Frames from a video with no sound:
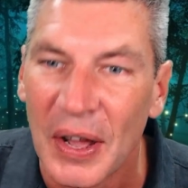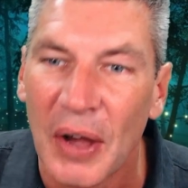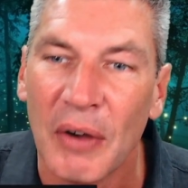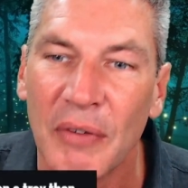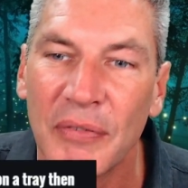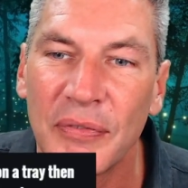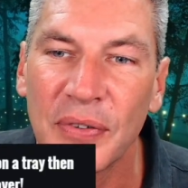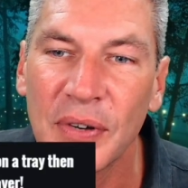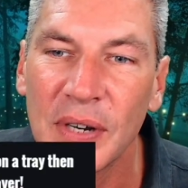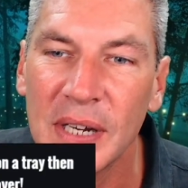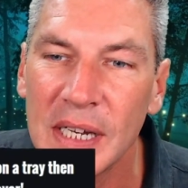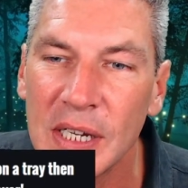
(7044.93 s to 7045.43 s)

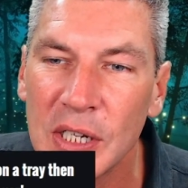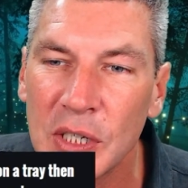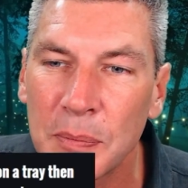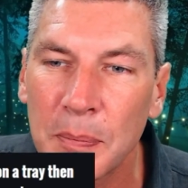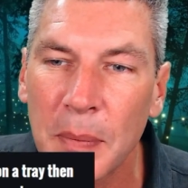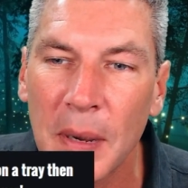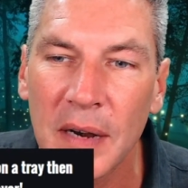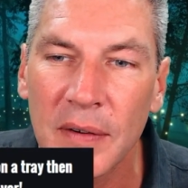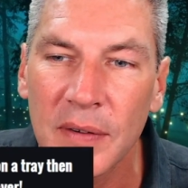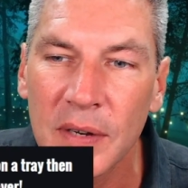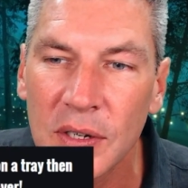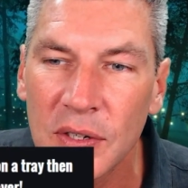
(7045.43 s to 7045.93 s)
Freeze
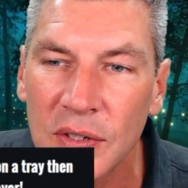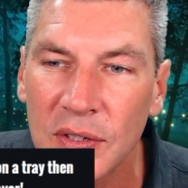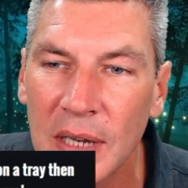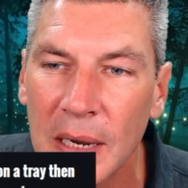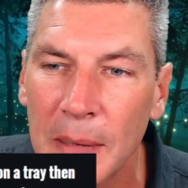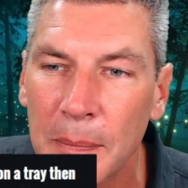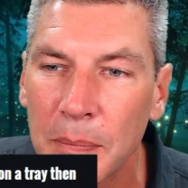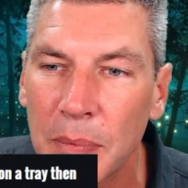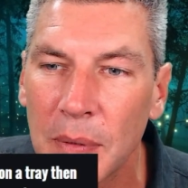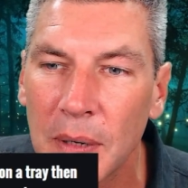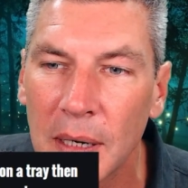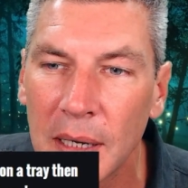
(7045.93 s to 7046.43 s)
berries
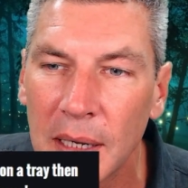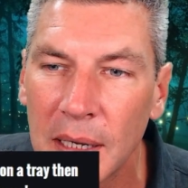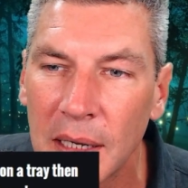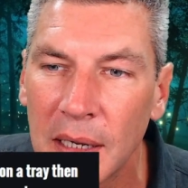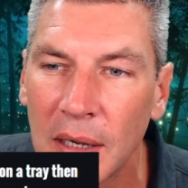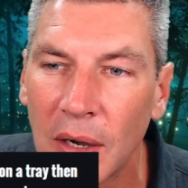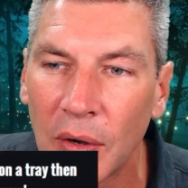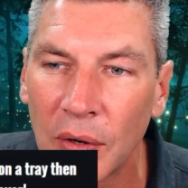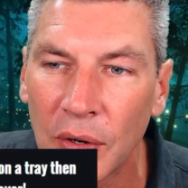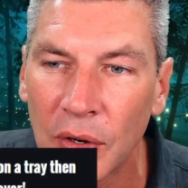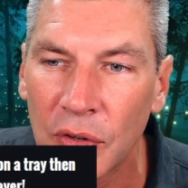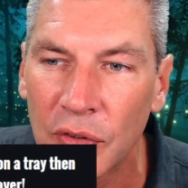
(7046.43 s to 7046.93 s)
separately
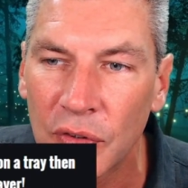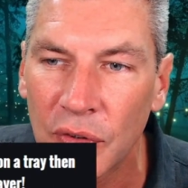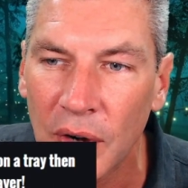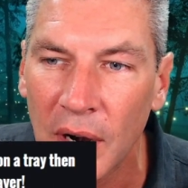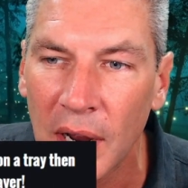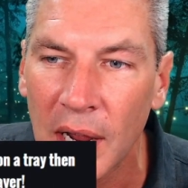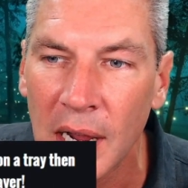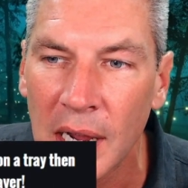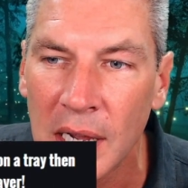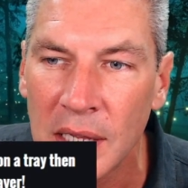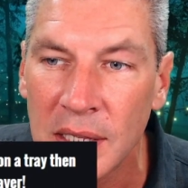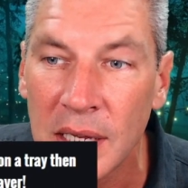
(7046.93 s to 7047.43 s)
on a
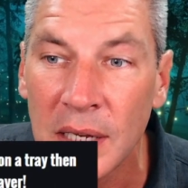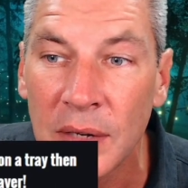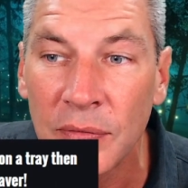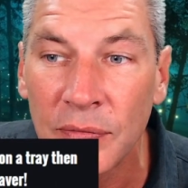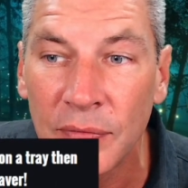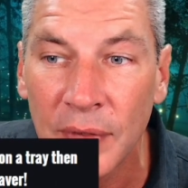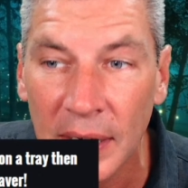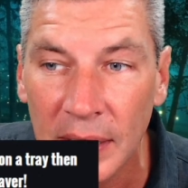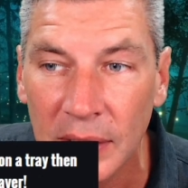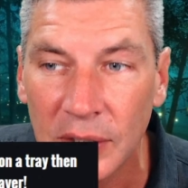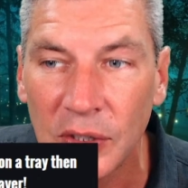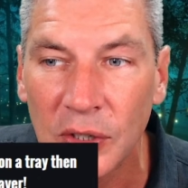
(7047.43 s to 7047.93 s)
tray, then
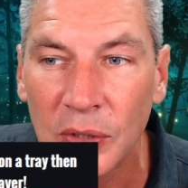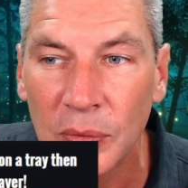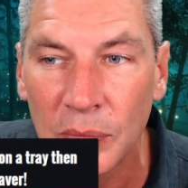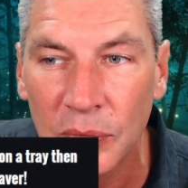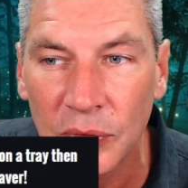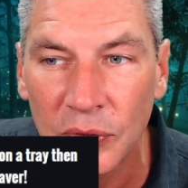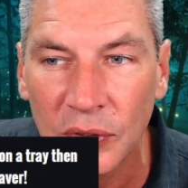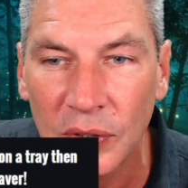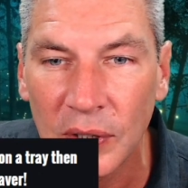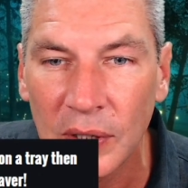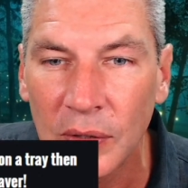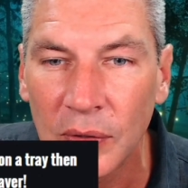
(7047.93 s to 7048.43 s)
vacuum
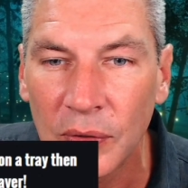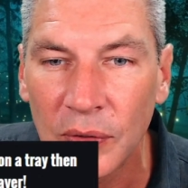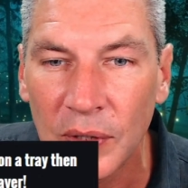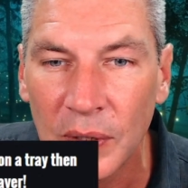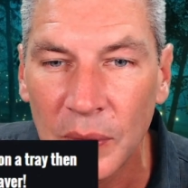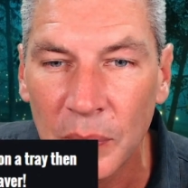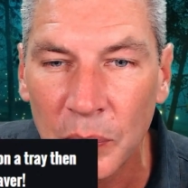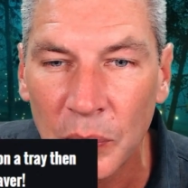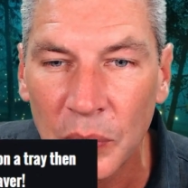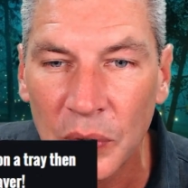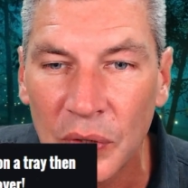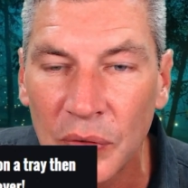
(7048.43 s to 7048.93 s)
seal
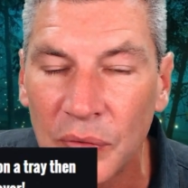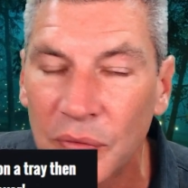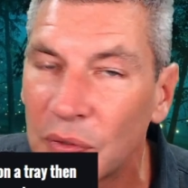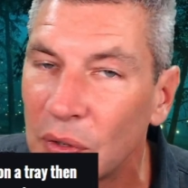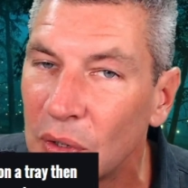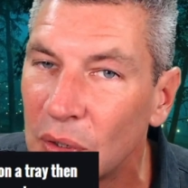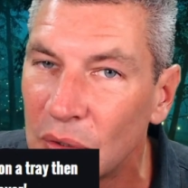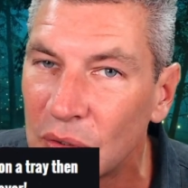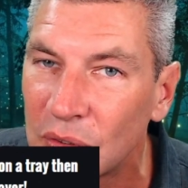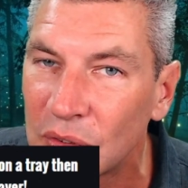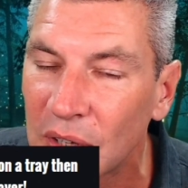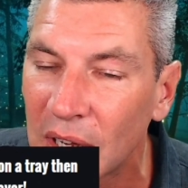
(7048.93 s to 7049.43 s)
them with a
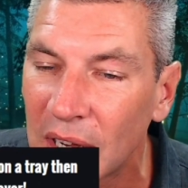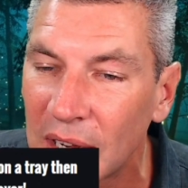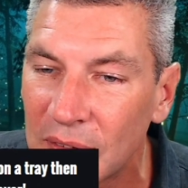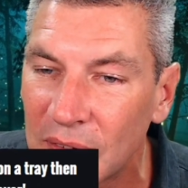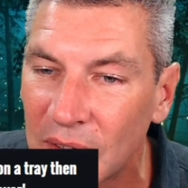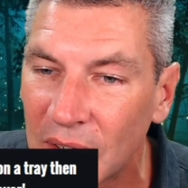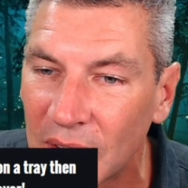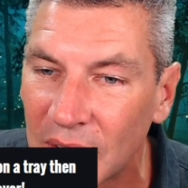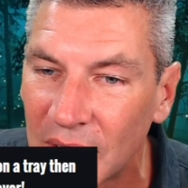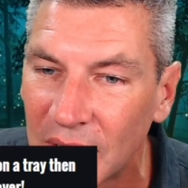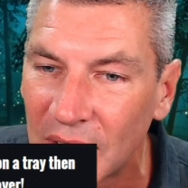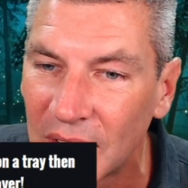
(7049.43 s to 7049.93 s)
food
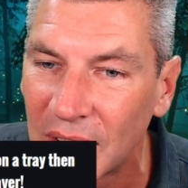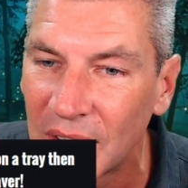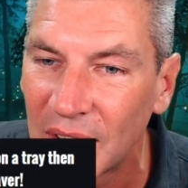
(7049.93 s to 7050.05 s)
saver.